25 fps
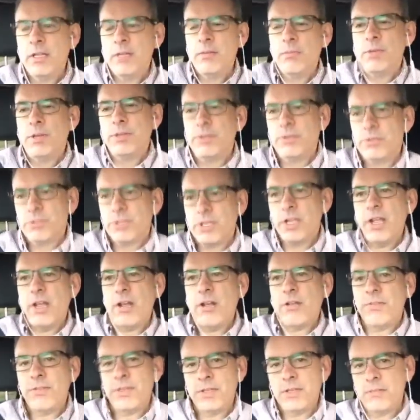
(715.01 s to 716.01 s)
But there's a
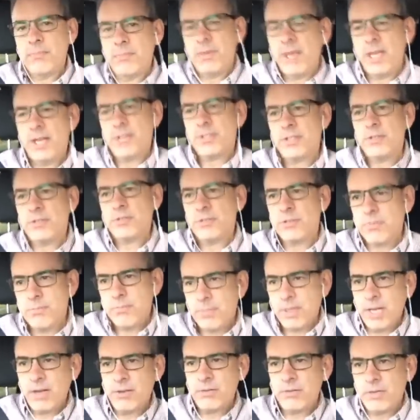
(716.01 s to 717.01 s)
healthy compassion. There's a
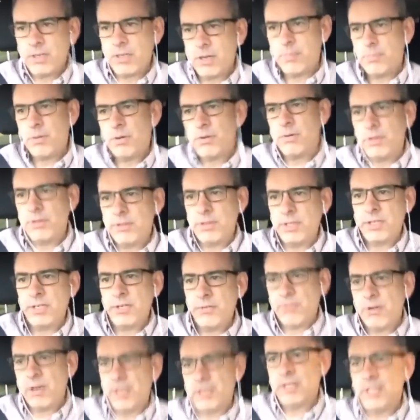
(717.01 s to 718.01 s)
boundary component that you
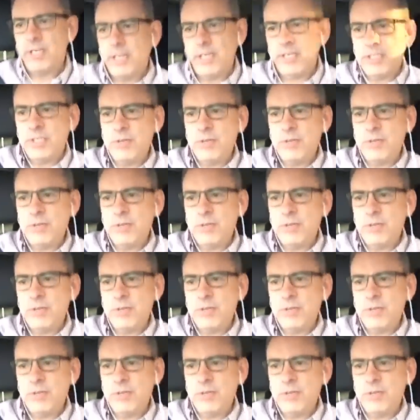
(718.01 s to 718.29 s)
want in it.